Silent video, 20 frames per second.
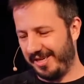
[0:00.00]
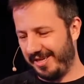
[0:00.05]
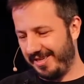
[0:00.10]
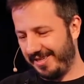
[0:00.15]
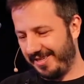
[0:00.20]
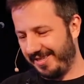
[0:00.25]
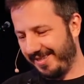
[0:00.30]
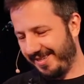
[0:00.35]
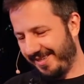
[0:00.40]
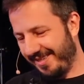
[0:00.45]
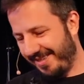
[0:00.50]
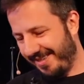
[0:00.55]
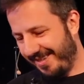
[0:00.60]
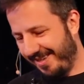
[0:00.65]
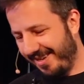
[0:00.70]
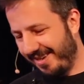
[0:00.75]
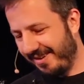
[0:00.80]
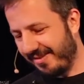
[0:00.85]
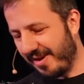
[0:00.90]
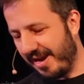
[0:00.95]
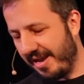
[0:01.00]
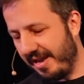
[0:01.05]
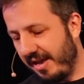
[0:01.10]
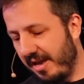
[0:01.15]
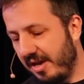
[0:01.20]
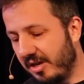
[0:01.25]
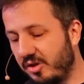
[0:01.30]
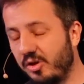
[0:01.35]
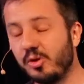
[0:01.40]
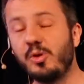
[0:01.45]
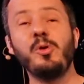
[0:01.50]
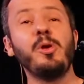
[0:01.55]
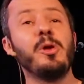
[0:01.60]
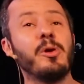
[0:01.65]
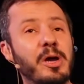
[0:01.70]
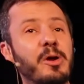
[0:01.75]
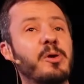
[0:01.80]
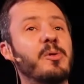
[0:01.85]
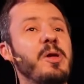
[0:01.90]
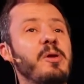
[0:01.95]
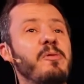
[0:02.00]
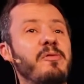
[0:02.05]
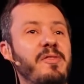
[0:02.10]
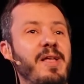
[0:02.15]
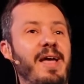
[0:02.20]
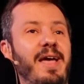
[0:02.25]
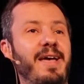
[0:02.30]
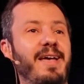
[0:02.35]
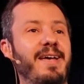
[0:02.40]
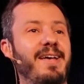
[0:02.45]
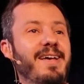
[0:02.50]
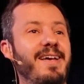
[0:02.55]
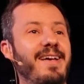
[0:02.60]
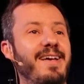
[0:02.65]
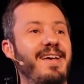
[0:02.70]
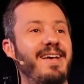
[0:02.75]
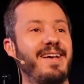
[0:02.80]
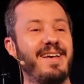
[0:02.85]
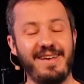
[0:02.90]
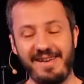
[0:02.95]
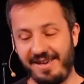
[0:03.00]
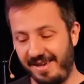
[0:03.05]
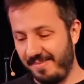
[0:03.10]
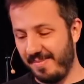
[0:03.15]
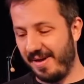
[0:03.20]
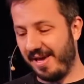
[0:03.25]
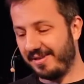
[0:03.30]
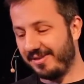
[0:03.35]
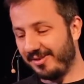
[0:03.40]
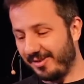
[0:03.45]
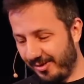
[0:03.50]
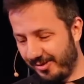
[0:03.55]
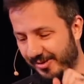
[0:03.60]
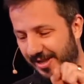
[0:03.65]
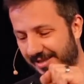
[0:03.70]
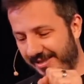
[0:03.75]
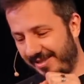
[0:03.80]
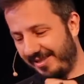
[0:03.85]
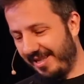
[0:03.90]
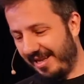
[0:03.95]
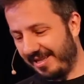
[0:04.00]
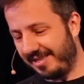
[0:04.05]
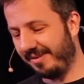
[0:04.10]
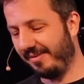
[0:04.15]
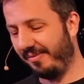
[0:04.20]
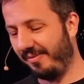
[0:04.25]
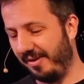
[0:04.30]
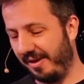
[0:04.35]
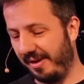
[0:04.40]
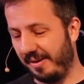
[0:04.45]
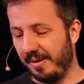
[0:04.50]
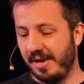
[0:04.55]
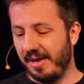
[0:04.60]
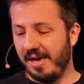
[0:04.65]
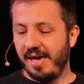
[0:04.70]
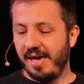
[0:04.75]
this? Right? So do you agree with that? Yes. Amen. So that's the thing.